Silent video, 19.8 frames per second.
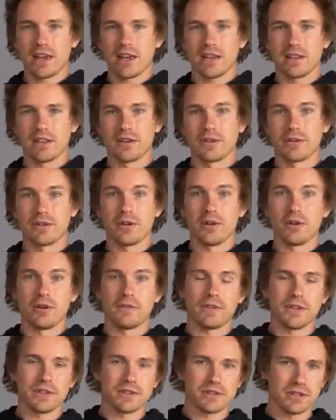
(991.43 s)
and they don't know
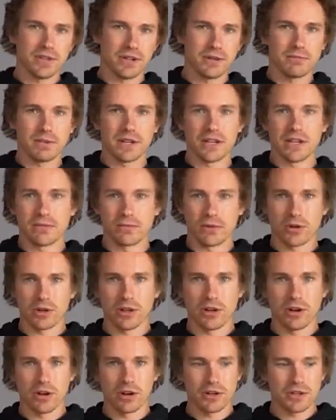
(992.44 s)
if they should get a medium or a
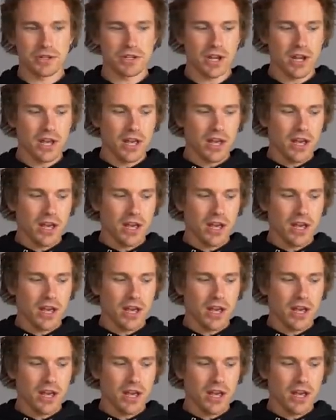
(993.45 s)
large.